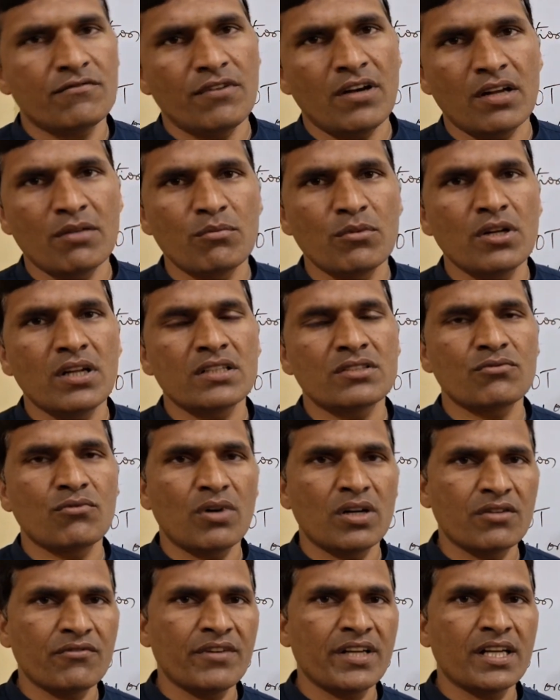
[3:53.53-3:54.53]
formulas
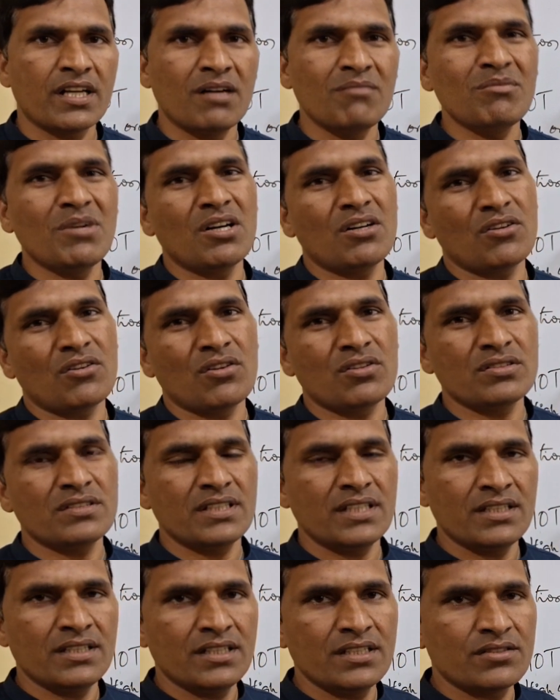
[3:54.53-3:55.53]
what we come
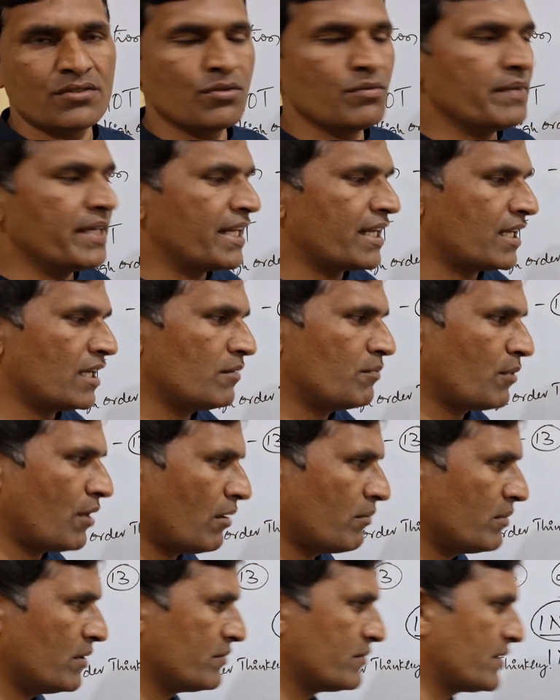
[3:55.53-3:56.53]
across in this numerical
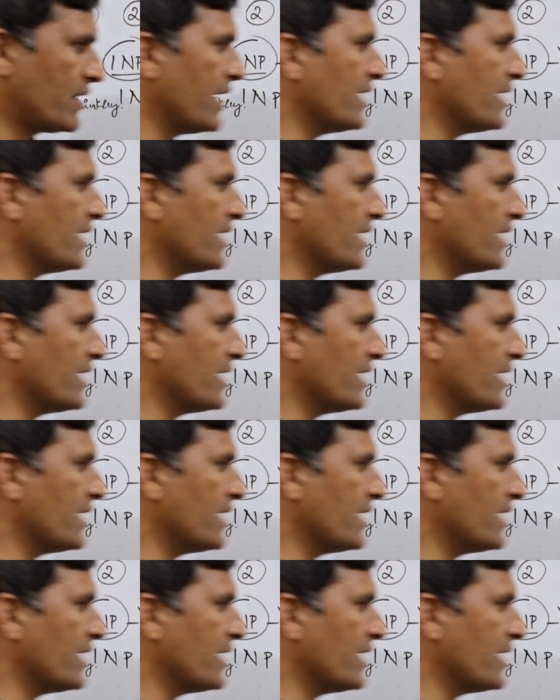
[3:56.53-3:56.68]
problems,